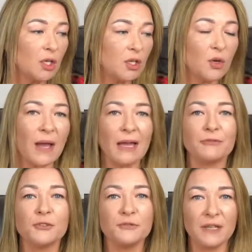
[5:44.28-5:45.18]
You have
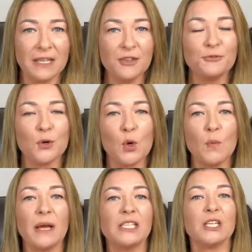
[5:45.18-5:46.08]
to fill in the
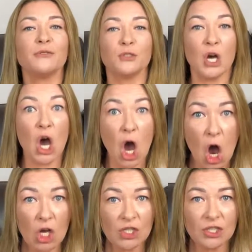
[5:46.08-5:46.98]
form and you have to
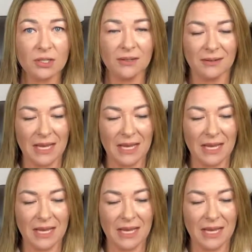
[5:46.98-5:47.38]
ask